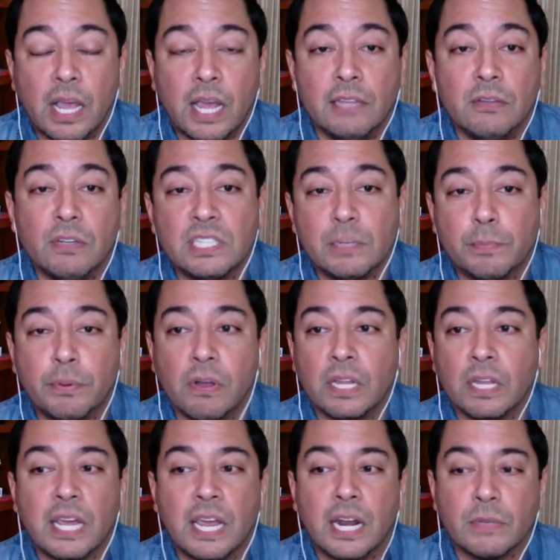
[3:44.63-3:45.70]
I looked at
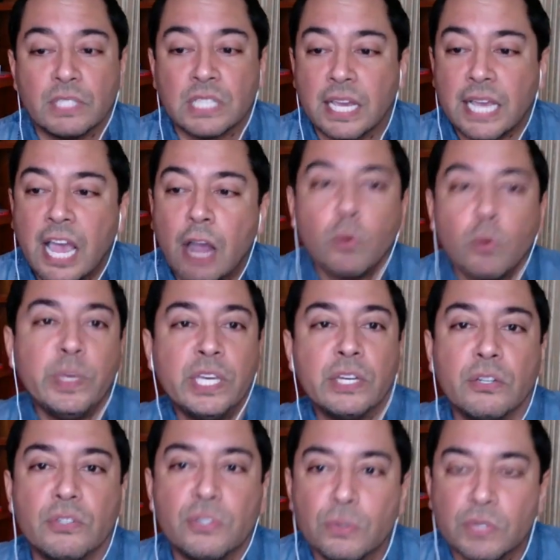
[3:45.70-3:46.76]
Paul and I and I was like, how are we
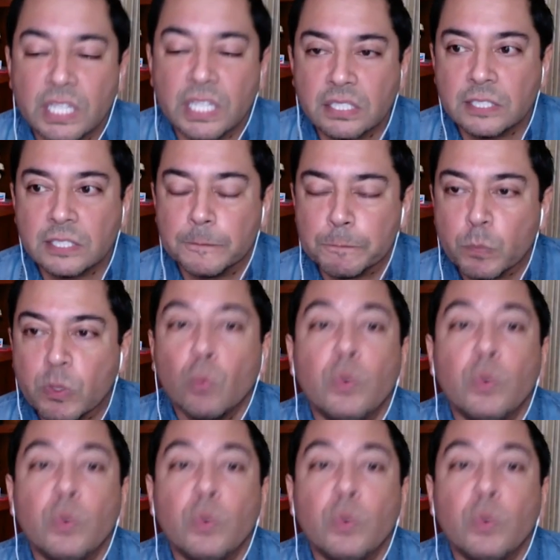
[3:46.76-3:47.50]
going to do this?